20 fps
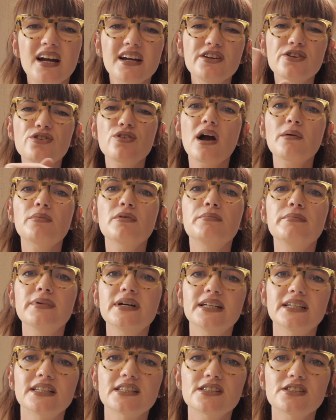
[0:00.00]
and you grab a
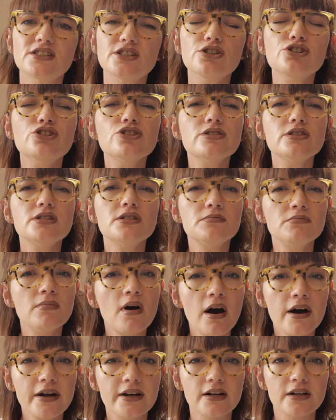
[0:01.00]
minute to just
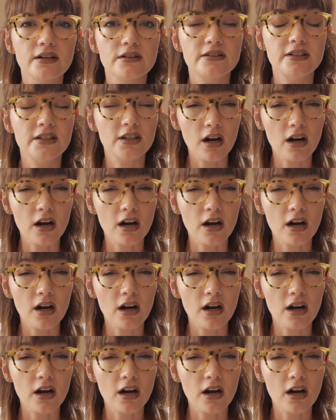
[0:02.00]
admire the